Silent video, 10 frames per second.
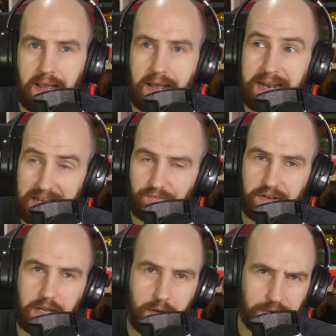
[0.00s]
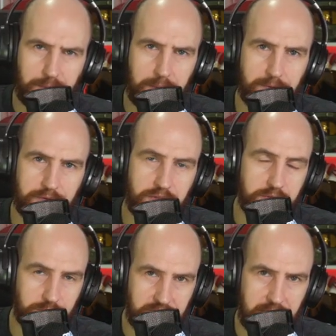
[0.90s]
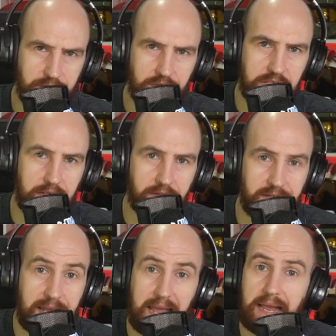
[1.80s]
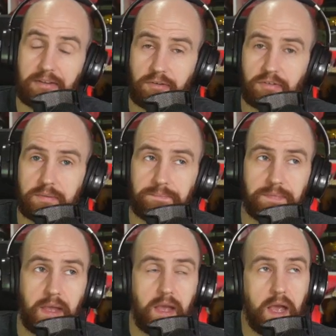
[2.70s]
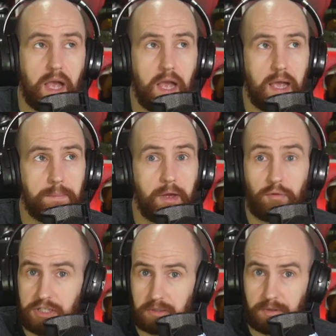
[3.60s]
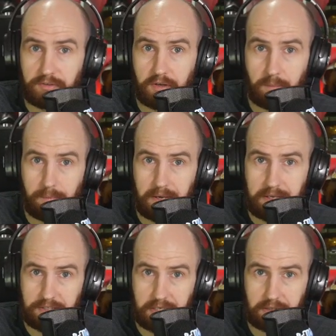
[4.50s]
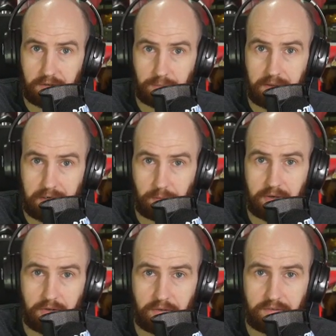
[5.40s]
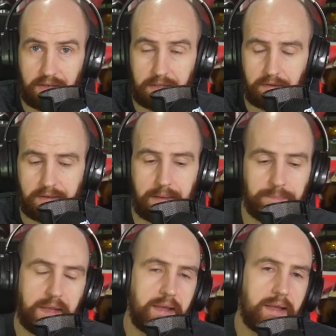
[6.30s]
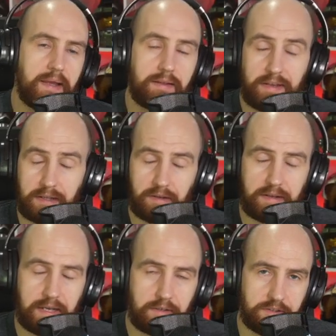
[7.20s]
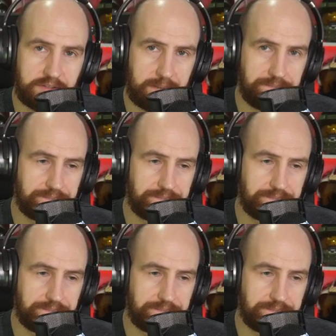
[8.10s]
And in that video, you ask people to subscribe to your channel and say, hey, I do some um, original music on my channel as well. And I want you to take a look at them, take a look at that content.